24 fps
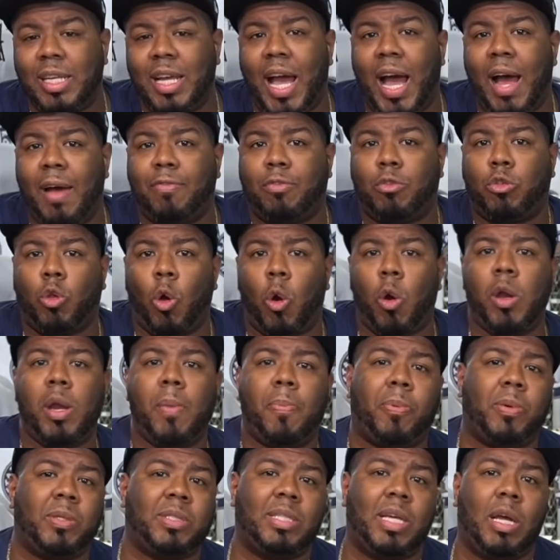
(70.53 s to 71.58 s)
have thirty
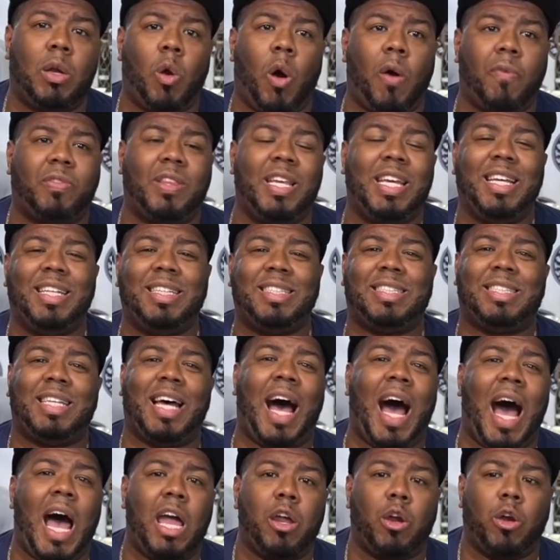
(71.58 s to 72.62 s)
percent off the
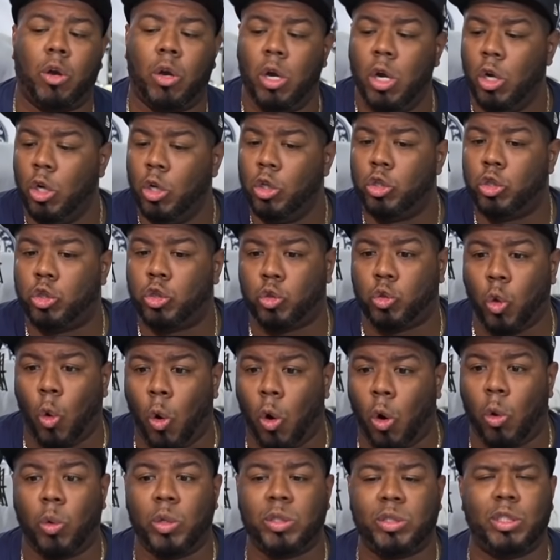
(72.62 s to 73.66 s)
entire
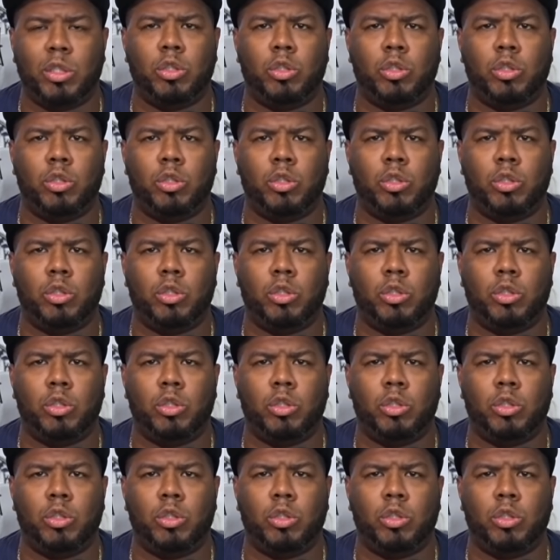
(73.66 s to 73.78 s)
store, which is